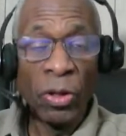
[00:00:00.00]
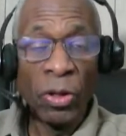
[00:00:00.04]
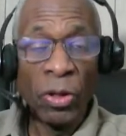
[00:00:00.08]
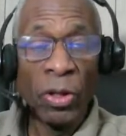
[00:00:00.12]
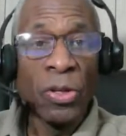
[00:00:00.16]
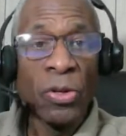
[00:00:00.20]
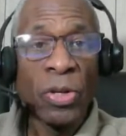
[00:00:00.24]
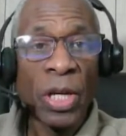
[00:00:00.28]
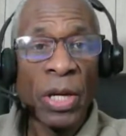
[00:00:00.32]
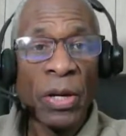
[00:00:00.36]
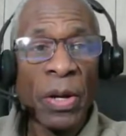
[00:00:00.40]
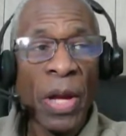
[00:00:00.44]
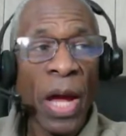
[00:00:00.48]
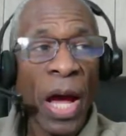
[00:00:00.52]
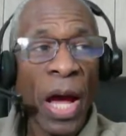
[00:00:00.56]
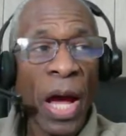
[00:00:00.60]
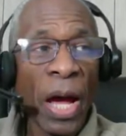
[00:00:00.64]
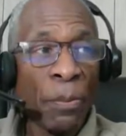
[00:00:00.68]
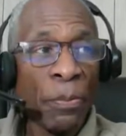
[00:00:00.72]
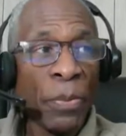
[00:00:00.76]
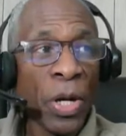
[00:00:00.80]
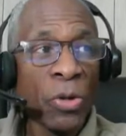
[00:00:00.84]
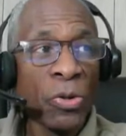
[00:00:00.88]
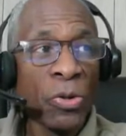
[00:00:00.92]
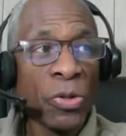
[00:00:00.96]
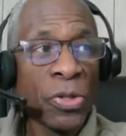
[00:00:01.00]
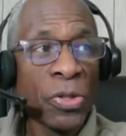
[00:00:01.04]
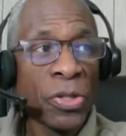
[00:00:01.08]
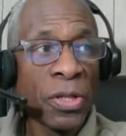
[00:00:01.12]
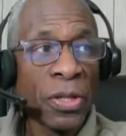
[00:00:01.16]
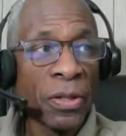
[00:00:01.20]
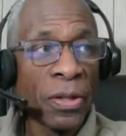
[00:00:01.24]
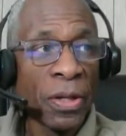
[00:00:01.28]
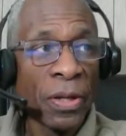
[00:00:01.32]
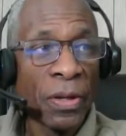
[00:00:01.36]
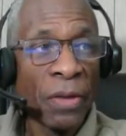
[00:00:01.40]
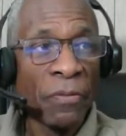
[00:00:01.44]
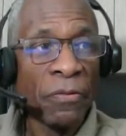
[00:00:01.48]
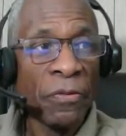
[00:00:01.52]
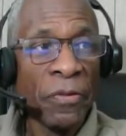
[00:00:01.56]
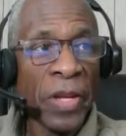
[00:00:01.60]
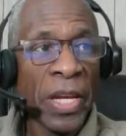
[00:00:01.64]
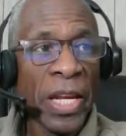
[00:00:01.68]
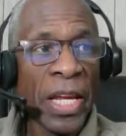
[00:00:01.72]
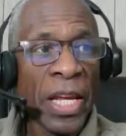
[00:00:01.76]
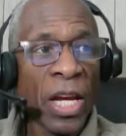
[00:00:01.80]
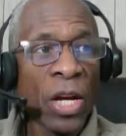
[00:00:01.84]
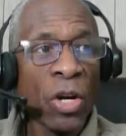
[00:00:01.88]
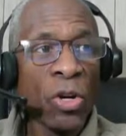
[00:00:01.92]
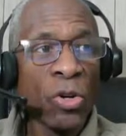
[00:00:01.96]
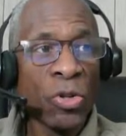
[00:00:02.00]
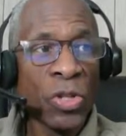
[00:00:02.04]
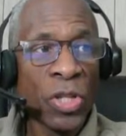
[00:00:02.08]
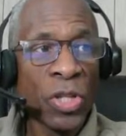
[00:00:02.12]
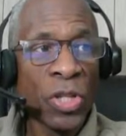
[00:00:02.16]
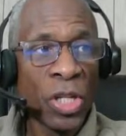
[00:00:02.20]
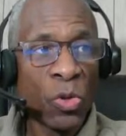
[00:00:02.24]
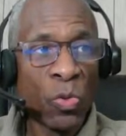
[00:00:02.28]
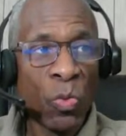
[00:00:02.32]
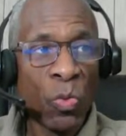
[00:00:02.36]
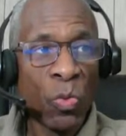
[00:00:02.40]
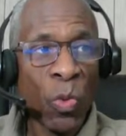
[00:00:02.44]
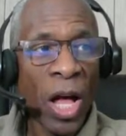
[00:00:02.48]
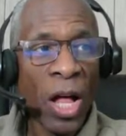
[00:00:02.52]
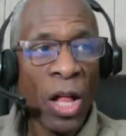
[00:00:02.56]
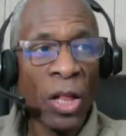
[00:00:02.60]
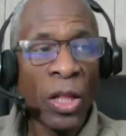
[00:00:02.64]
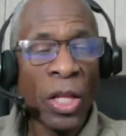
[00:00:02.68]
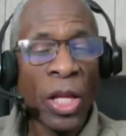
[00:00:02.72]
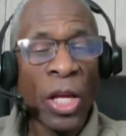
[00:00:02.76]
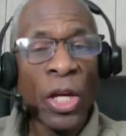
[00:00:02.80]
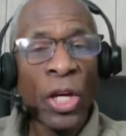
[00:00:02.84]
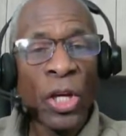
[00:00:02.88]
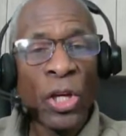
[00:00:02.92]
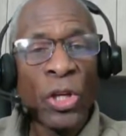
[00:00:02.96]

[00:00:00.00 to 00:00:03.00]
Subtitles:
You can post videos as well.